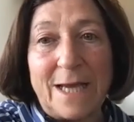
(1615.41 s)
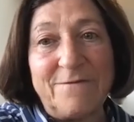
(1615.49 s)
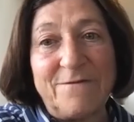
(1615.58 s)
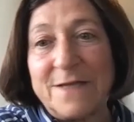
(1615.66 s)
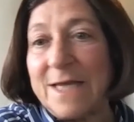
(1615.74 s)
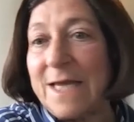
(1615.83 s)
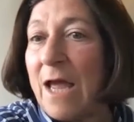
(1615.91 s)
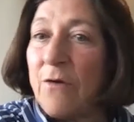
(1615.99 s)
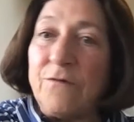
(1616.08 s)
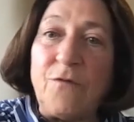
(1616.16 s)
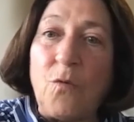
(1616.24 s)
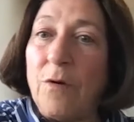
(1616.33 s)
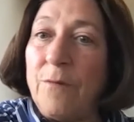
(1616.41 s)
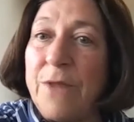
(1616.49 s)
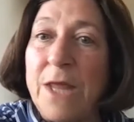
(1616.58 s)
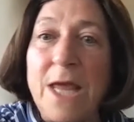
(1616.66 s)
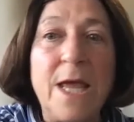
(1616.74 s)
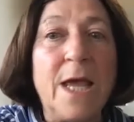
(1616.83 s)
and filling out a form.
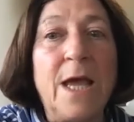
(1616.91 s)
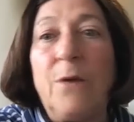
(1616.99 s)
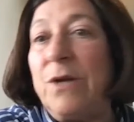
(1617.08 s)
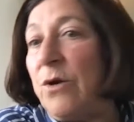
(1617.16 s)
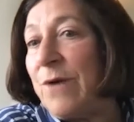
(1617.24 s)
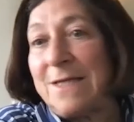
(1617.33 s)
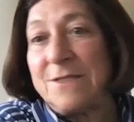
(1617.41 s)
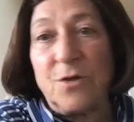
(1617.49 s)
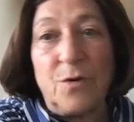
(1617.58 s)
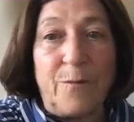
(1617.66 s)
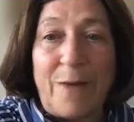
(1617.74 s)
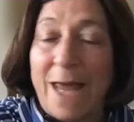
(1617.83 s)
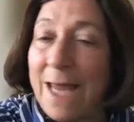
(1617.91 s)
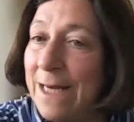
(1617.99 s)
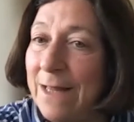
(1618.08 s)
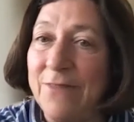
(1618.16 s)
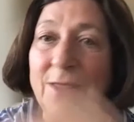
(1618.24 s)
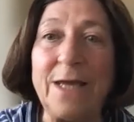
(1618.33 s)
We don't ask you to pay
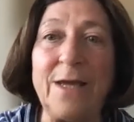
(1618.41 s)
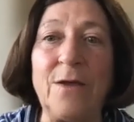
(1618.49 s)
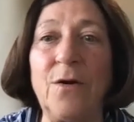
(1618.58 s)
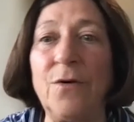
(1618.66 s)
anything.